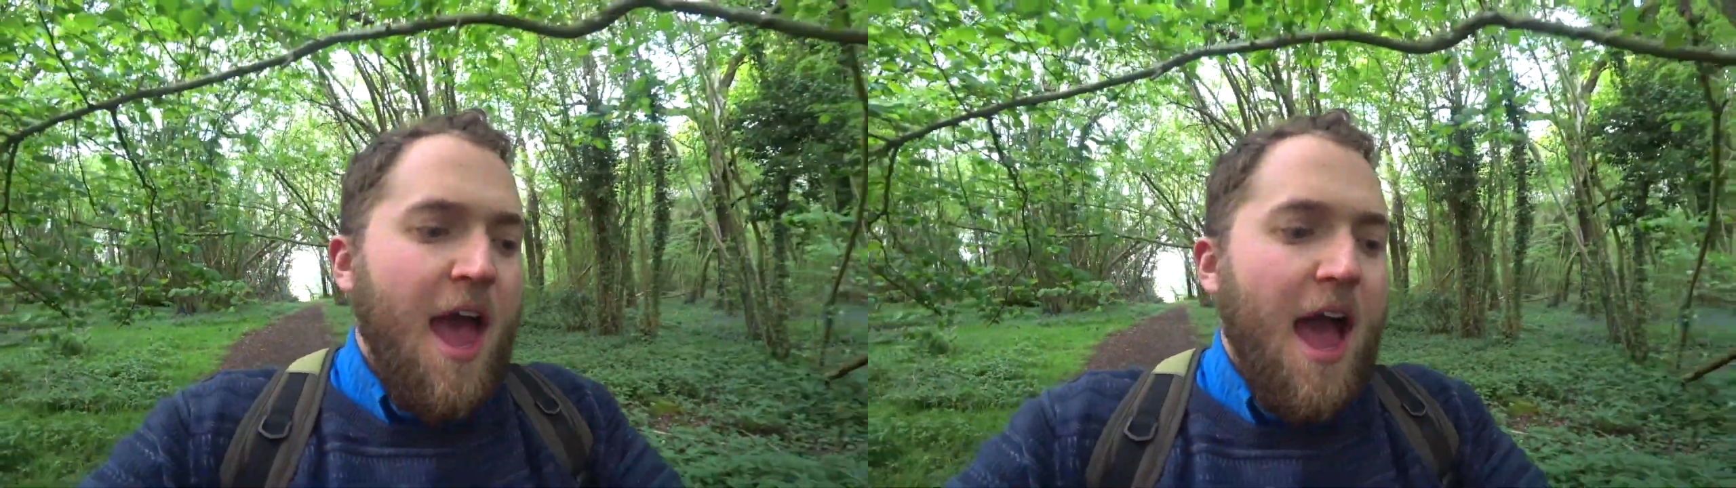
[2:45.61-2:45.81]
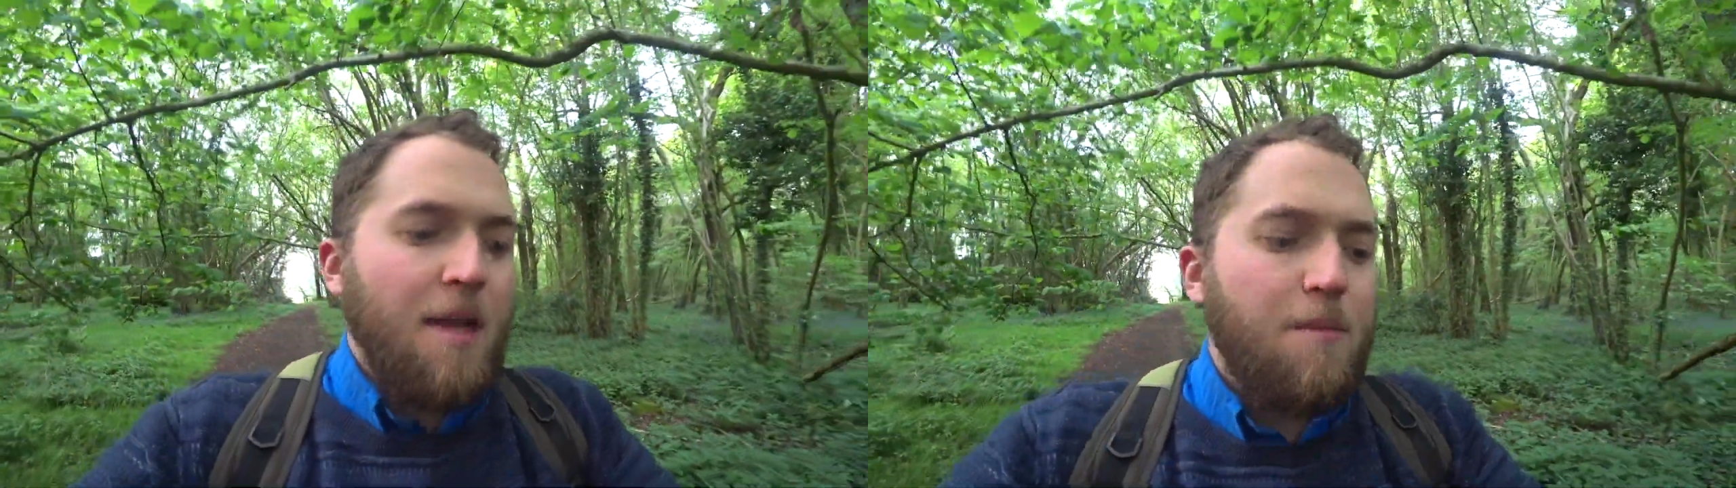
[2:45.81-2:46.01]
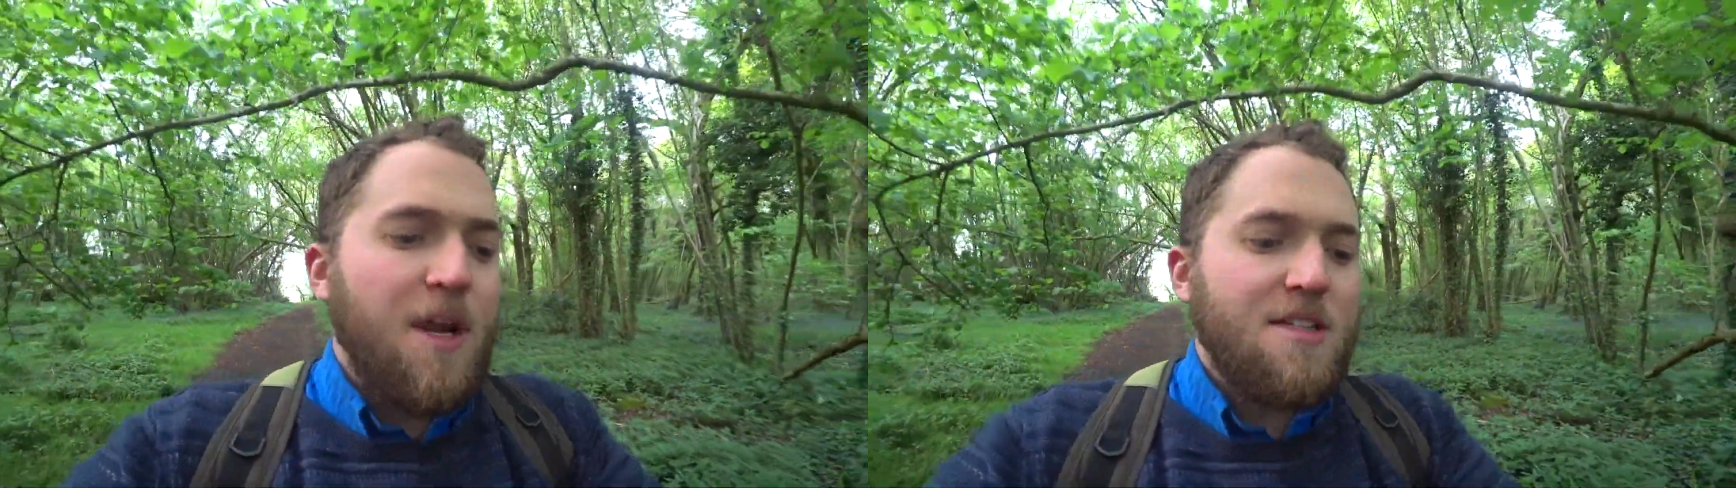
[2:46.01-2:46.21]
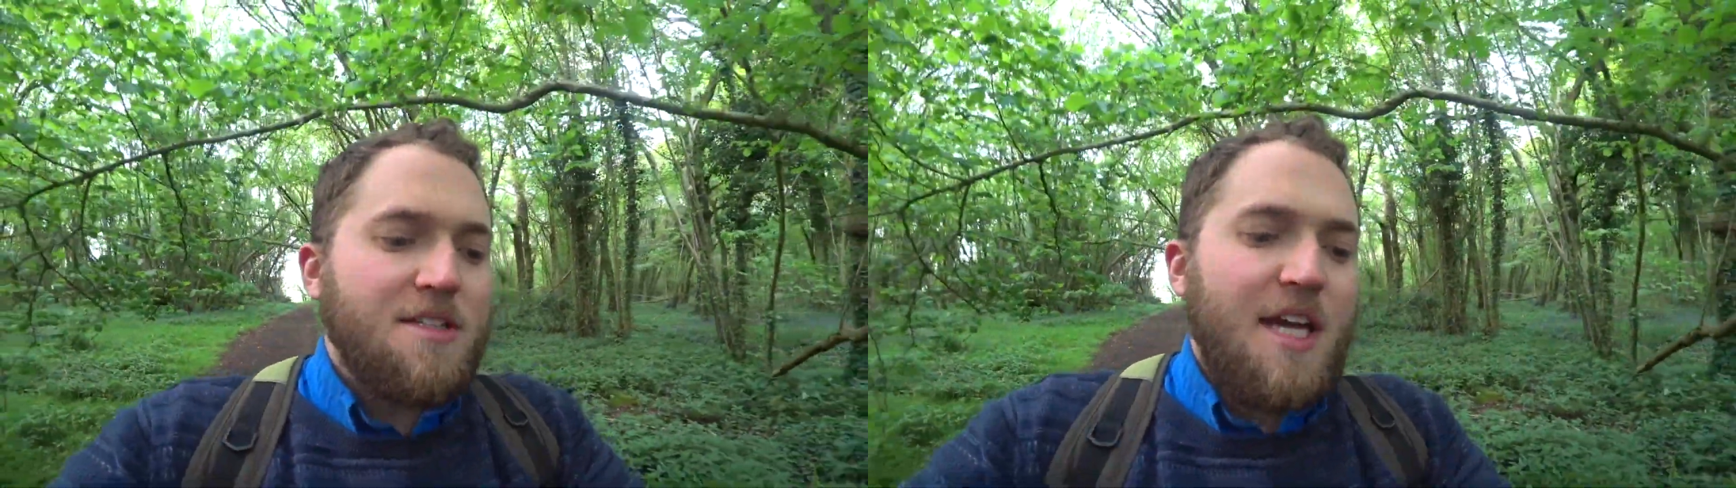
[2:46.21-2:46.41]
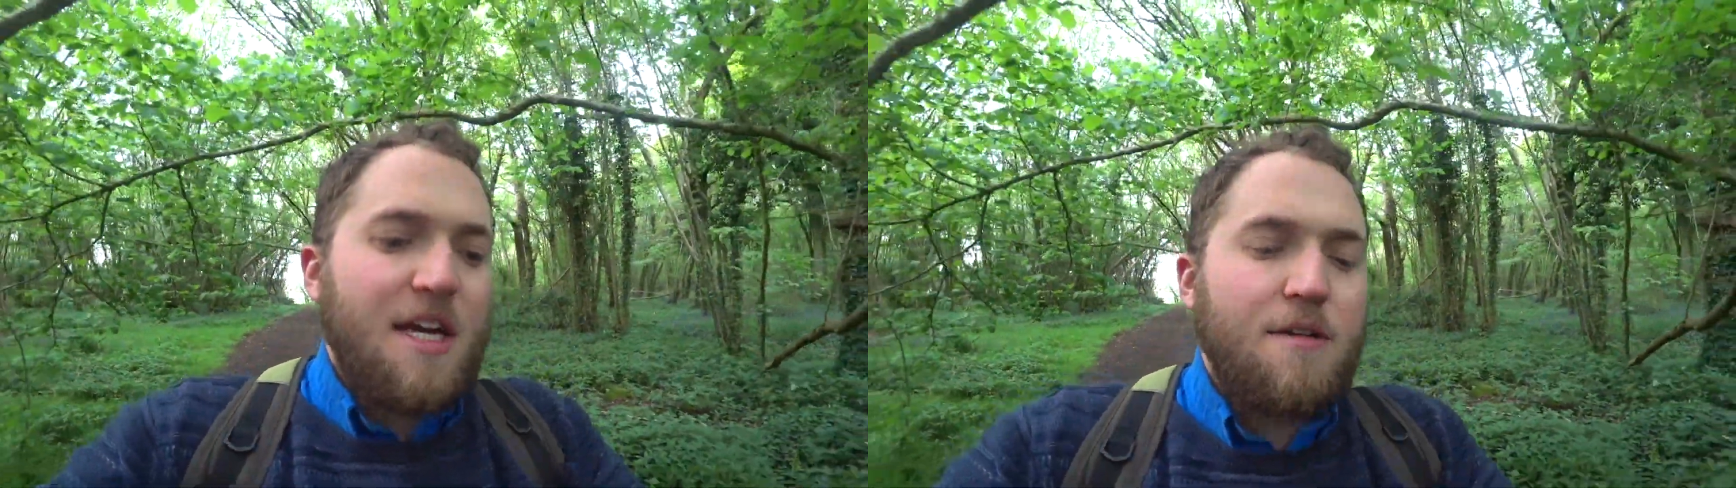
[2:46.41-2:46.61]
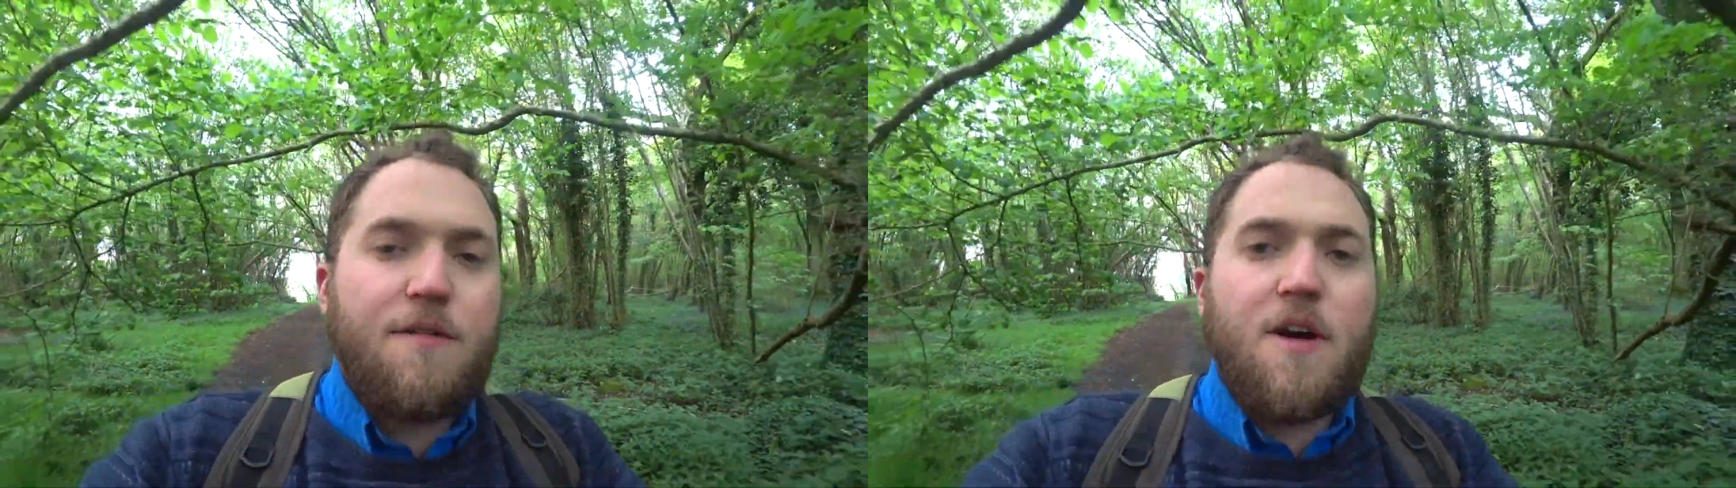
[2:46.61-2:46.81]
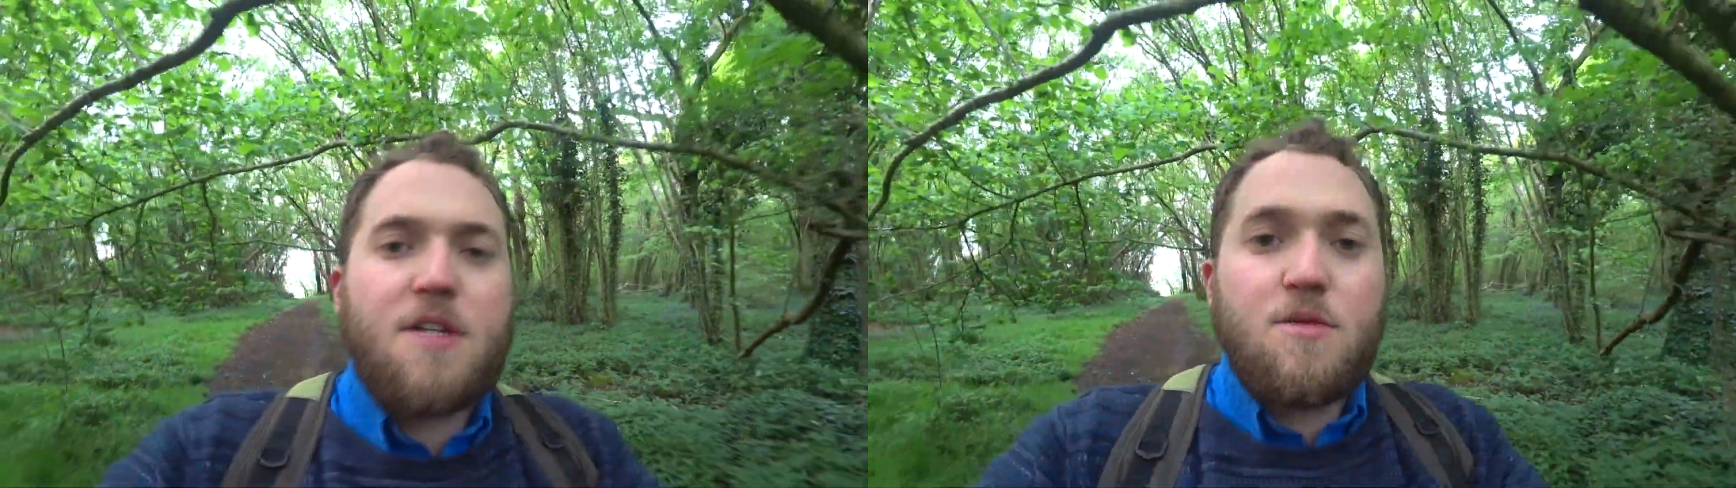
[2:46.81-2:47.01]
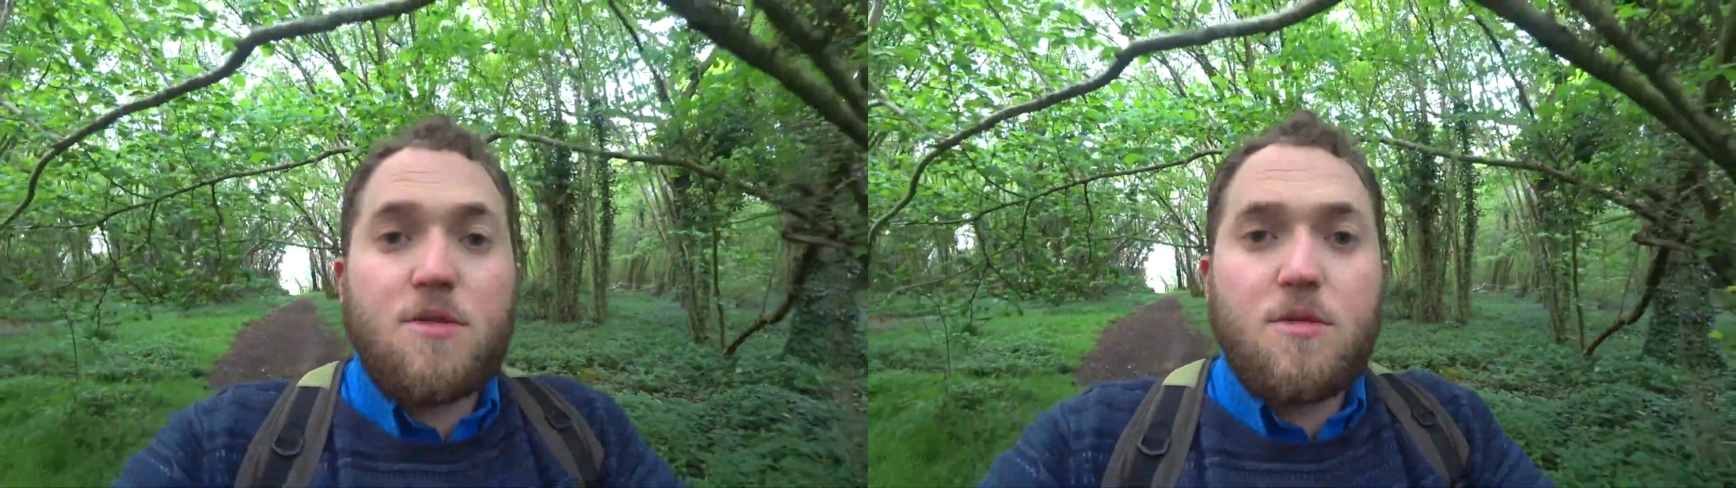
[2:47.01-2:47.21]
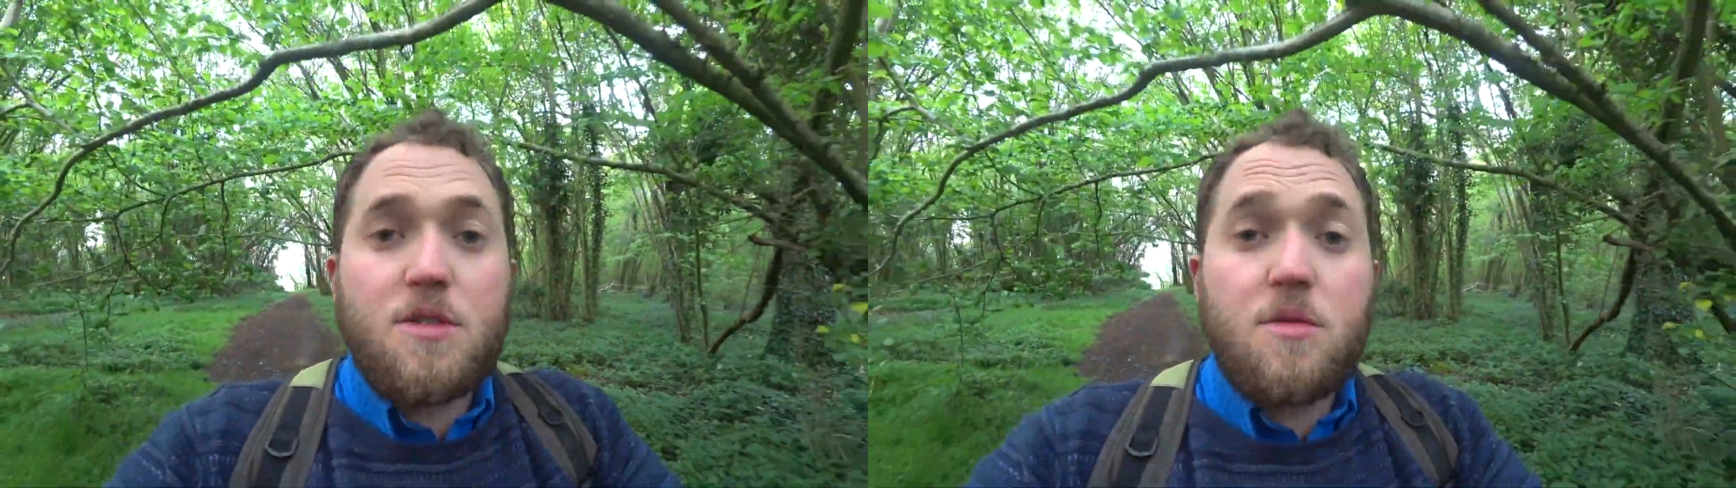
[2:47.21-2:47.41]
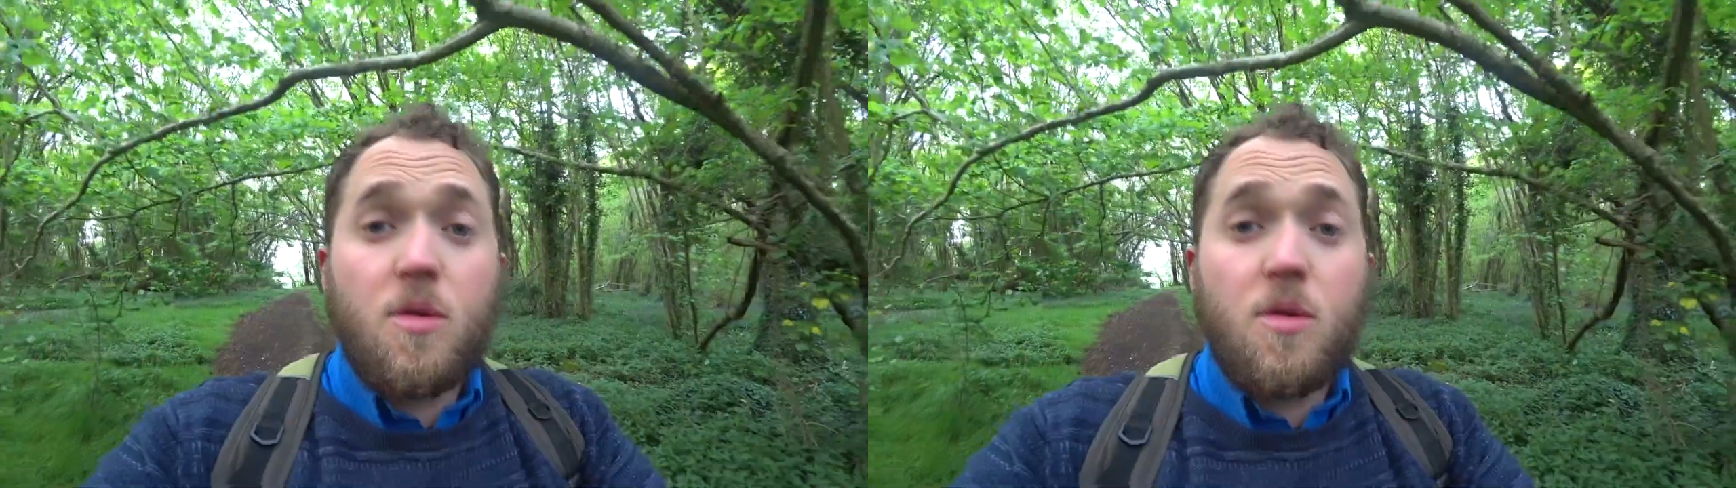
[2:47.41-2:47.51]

and a blood sacrifice was always